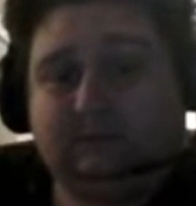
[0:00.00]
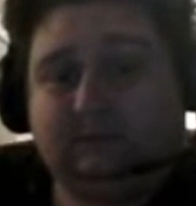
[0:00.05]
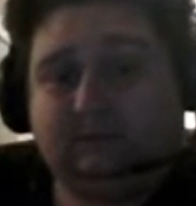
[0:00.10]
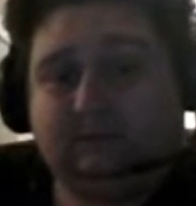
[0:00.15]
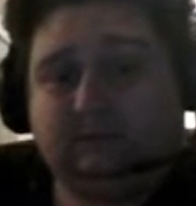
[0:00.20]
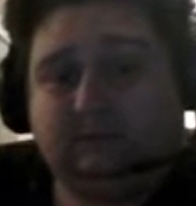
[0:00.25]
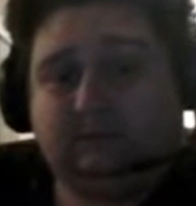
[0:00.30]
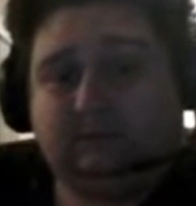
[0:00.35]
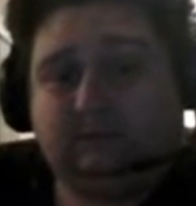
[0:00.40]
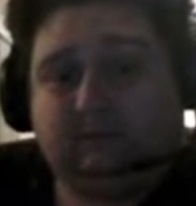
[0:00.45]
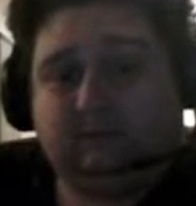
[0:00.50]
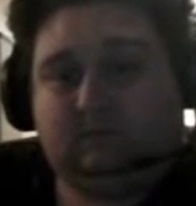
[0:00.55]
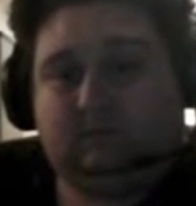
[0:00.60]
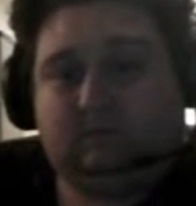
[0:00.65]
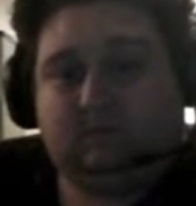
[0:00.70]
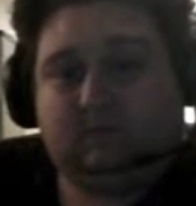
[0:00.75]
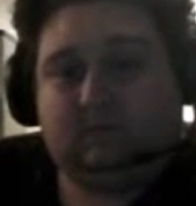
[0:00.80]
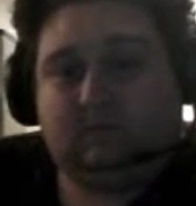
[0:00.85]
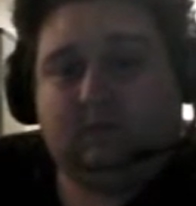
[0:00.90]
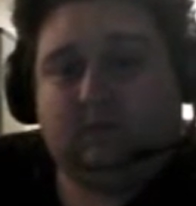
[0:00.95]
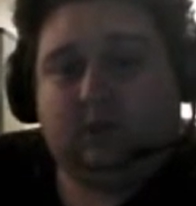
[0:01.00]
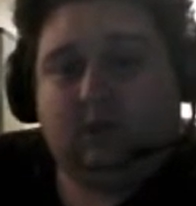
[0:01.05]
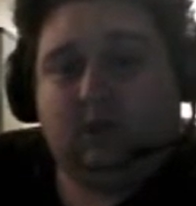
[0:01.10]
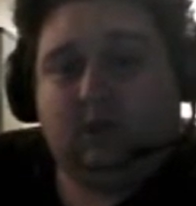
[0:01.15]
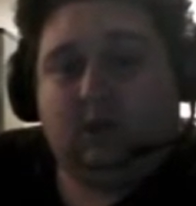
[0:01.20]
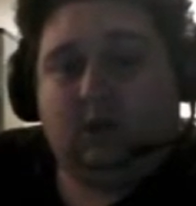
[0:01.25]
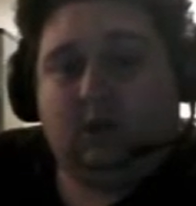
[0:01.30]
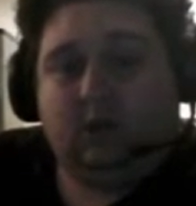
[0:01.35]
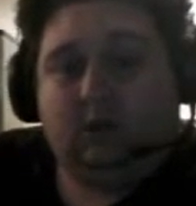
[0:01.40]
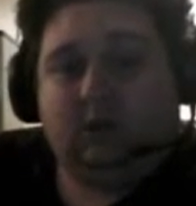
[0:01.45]
Mm-hmm.
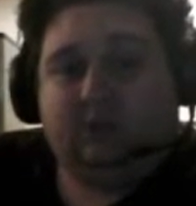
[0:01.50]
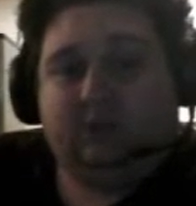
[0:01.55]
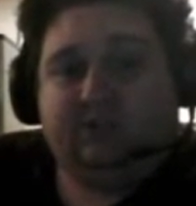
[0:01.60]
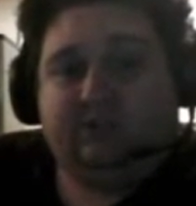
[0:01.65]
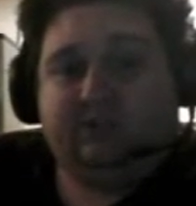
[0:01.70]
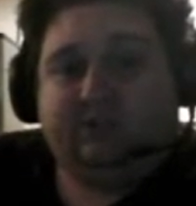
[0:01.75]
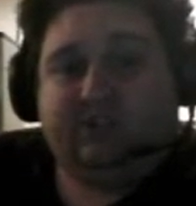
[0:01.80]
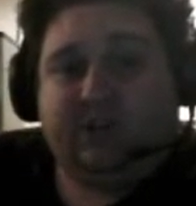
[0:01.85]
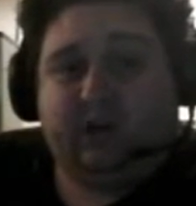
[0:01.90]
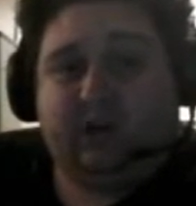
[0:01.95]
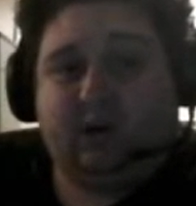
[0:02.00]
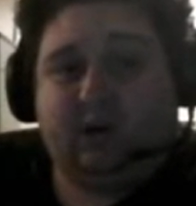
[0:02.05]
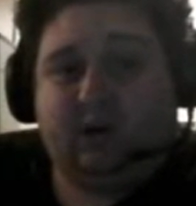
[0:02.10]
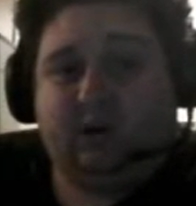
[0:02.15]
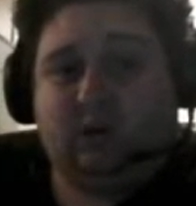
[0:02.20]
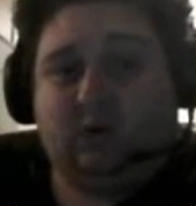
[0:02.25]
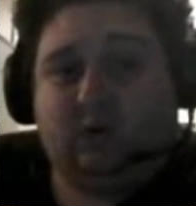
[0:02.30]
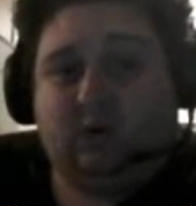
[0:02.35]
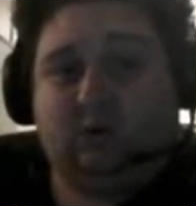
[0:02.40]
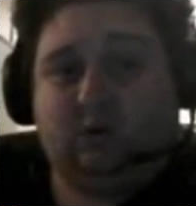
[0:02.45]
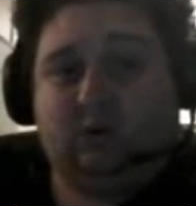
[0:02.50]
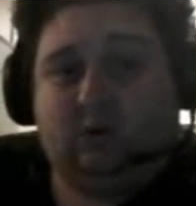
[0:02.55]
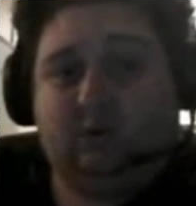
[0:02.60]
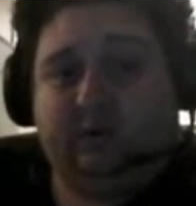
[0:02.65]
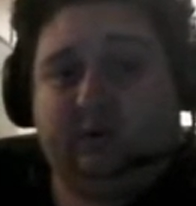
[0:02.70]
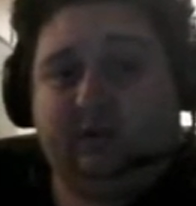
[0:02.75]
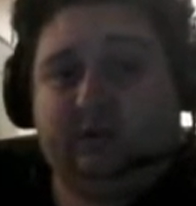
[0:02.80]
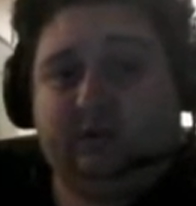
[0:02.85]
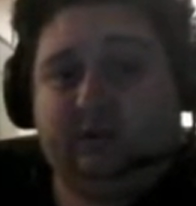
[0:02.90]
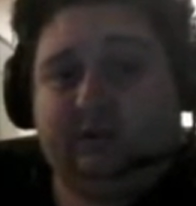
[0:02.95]
So
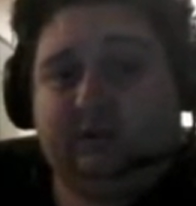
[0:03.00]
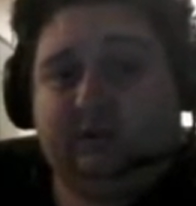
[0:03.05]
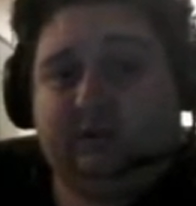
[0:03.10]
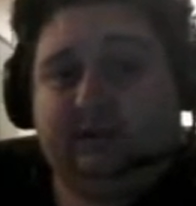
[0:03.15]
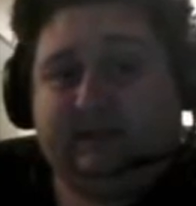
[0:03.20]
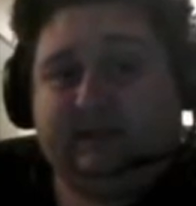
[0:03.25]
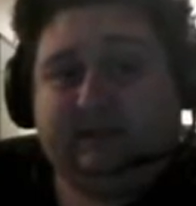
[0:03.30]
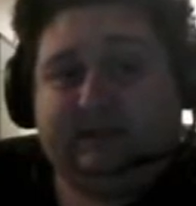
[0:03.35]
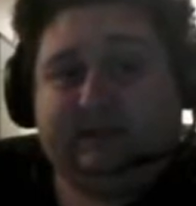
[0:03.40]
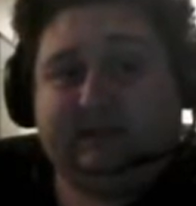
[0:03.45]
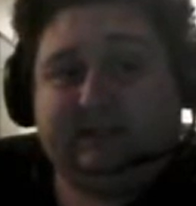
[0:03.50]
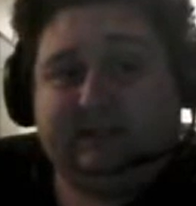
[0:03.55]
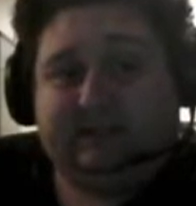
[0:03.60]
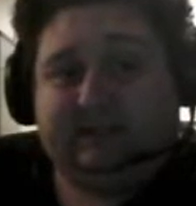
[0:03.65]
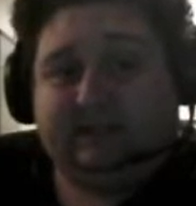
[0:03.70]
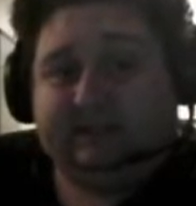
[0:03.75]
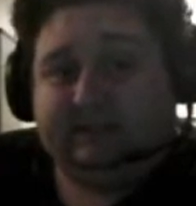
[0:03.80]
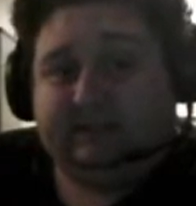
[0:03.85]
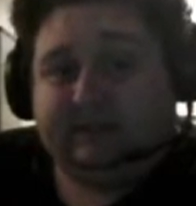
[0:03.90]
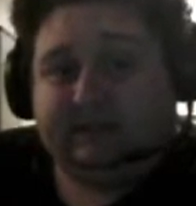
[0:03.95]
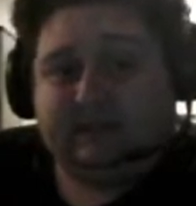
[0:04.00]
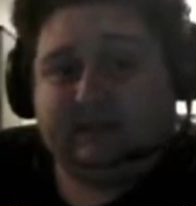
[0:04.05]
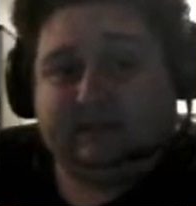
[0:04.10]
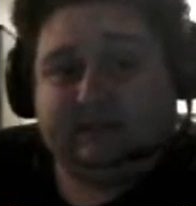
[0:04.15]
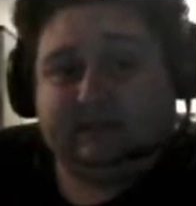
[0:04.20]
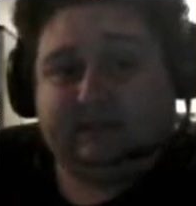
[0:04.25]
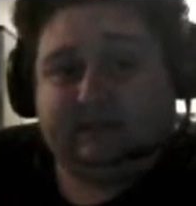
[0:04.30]
this is a good.